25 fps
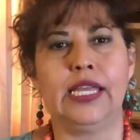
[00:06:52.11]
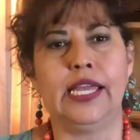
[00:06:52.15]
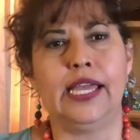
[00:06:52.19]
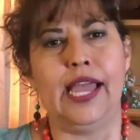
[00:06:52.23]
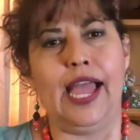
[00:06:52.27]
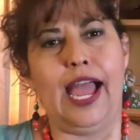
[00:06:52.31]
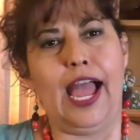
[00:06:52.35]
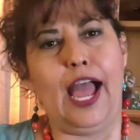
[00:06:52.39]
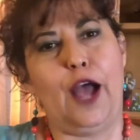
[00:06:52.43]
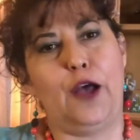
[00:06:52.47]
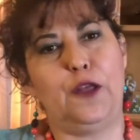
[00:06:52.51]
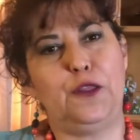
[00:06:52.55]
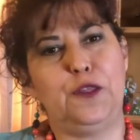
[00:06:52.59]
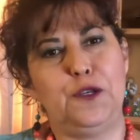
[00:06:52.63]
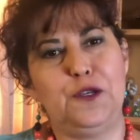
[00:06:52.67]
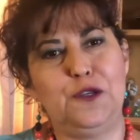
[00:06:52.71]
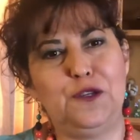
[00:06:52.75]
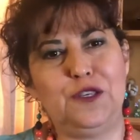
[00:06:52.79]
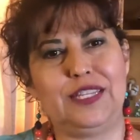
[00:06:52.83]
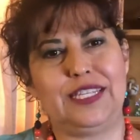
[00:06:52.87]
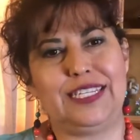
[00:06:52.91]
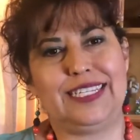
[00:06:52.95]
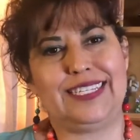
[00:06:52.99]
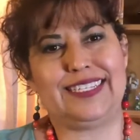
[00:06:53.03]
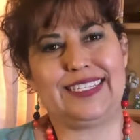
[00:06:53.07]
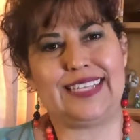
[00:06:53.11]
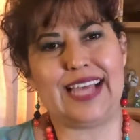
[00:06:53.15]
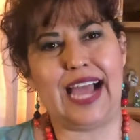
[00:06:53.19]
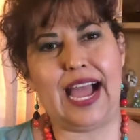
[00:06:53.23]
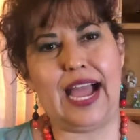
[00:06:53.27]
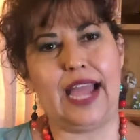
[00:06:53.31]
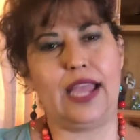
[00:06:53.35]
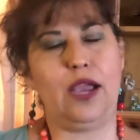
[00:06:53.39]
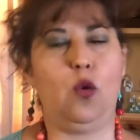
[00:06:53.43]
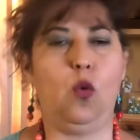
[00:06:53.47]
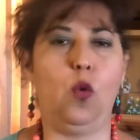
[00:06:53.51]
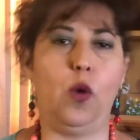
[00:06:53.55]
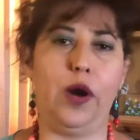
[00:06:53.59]
How do you
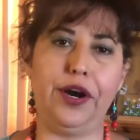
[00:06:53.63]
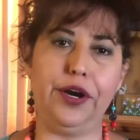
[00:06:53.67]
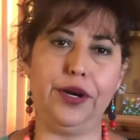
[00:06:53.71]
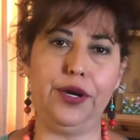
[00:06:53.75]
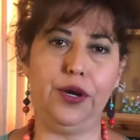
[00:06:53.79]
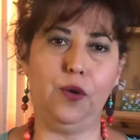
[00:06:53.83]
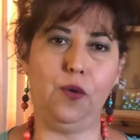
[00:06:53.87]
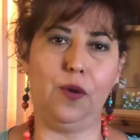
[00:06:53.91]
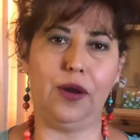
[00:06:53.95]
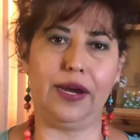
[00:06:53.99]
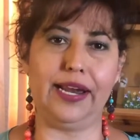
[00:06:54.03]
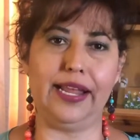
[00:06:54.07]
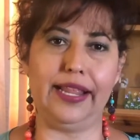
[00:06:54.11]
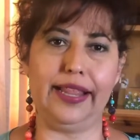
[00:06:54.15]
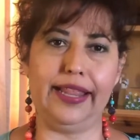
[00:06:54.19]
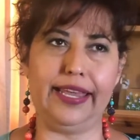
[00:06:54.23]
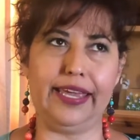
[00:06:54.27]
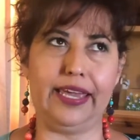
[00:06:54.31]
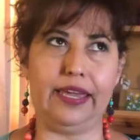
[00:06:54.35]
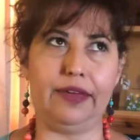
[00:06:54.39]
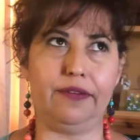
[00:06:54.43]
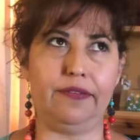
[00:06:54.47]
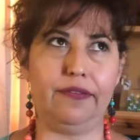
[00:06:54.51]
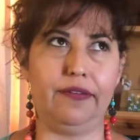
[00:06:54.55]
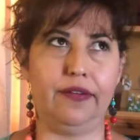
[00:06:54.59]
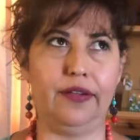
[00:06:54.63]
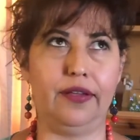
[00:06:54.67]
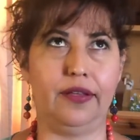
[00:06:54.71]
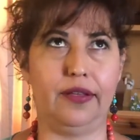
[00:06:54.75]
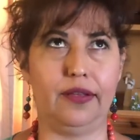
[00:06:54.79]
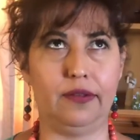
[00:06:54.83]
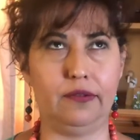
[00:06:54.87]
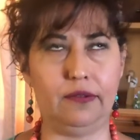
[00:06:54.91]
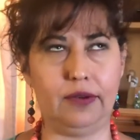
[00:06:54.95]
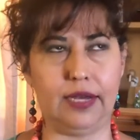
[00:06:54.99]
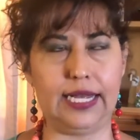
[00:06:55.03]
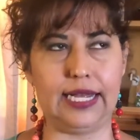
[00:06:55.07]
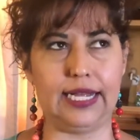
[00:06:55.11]
decide where you want to live?
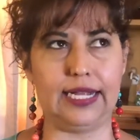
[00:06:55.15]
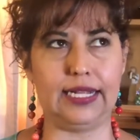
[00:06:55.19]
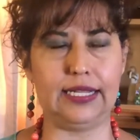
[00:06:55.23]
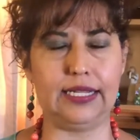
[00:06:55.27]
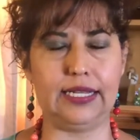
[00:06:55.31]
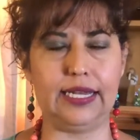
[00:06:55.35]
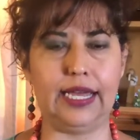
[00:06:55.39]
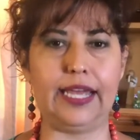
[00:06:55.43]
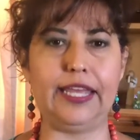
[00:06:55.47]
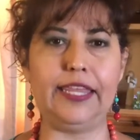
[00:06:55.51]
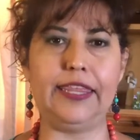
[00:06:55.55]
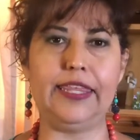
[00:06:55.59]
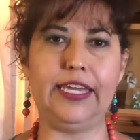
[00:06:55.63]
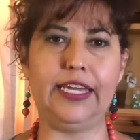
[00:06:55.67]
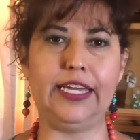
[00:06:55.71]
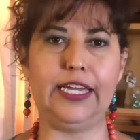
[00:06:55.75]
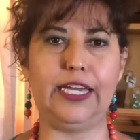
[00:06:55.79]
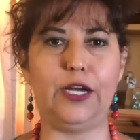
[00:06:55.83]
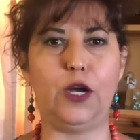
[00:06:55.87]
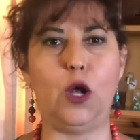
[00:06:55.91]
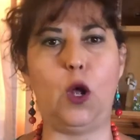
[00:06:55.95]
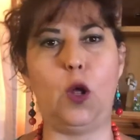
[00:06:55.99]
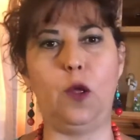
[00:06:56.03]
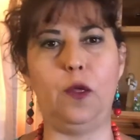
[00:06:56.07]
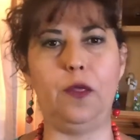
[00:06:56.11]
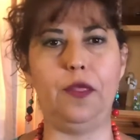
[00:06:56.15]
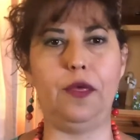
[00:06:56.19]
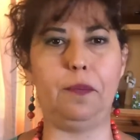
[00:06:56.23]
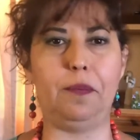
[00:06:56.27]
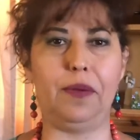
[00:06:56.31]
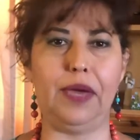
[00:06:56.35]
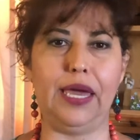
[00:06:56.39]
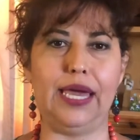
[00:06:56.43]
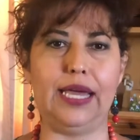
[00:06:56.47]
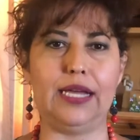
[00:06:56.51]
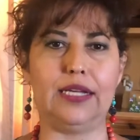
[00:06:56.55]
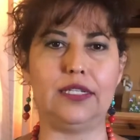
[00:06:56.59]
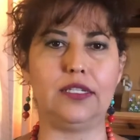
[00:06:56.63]
Well, I think it all
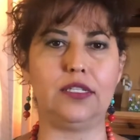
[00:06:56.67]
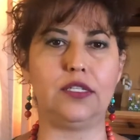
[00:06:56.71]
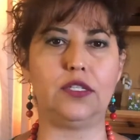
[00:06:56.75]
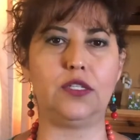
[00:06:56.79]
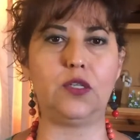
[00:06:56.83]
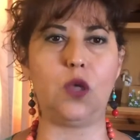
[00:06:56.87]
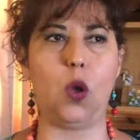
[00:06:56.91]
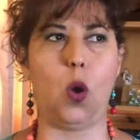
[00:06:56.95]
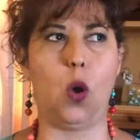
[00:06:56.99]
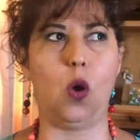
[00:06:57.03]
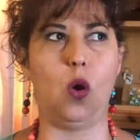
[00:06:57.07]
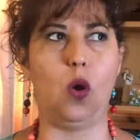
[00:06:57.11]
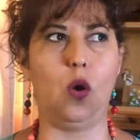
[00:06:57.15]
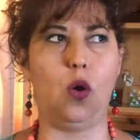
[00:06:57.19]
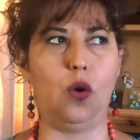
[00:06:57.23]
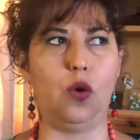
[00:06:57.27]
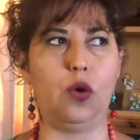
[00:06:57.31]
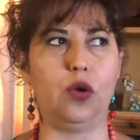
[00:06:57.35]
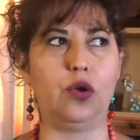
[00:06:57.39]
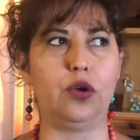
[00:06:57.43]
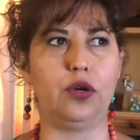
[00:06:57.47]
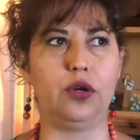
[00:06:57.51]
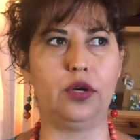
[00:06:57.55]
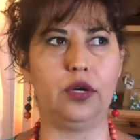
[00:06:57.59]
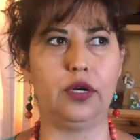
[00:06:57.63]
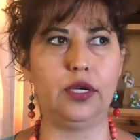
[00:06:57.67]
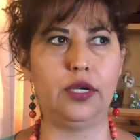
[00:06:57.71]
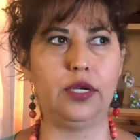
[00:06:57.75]
depends on